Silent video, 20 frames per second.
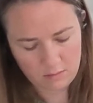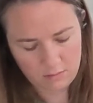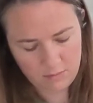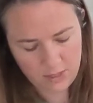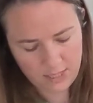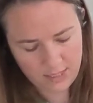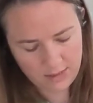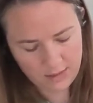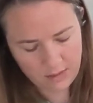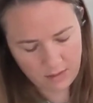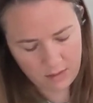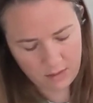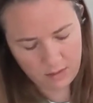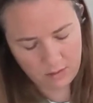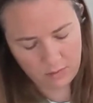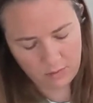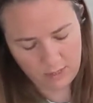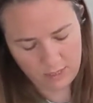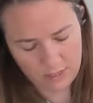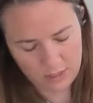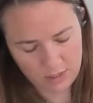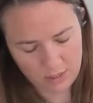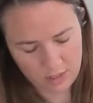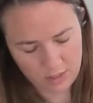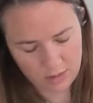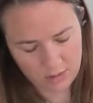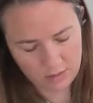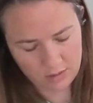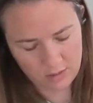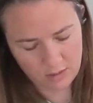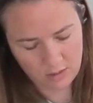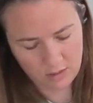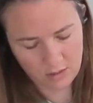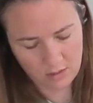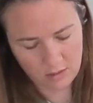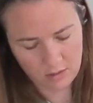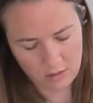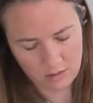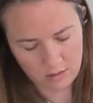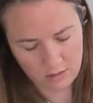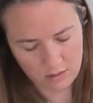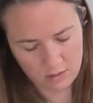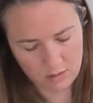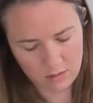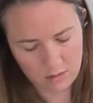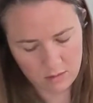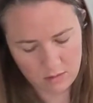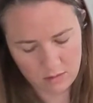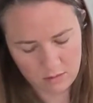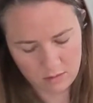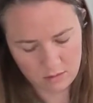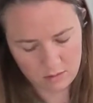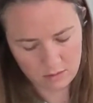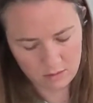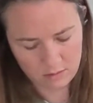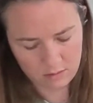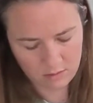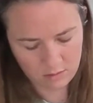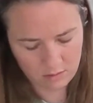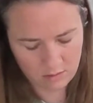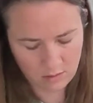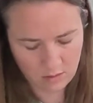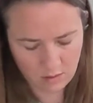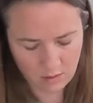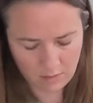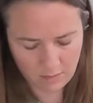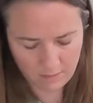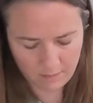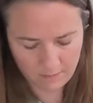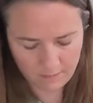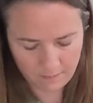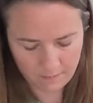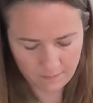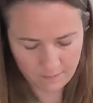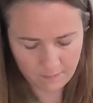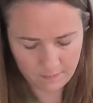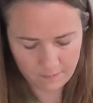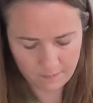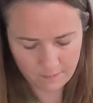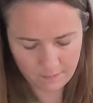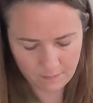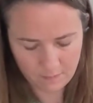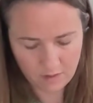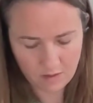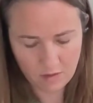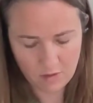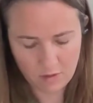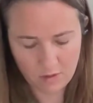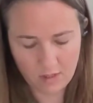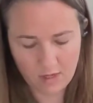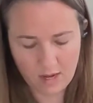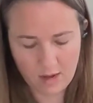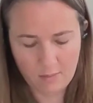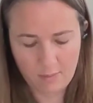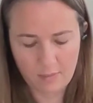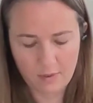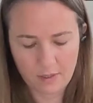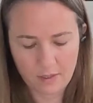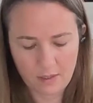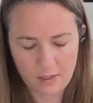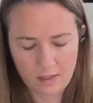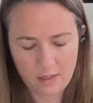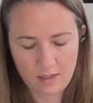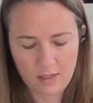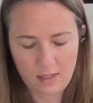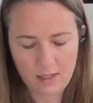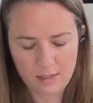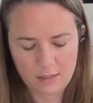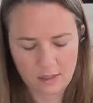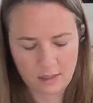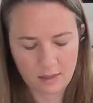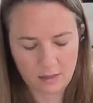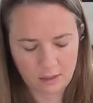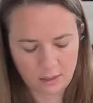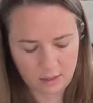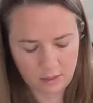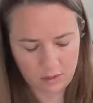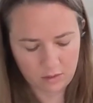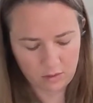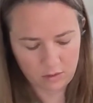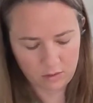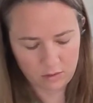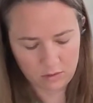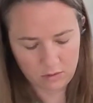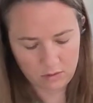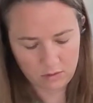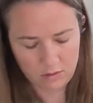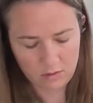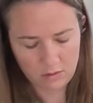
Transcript: Based on the ratios, the 1/3 cup is a little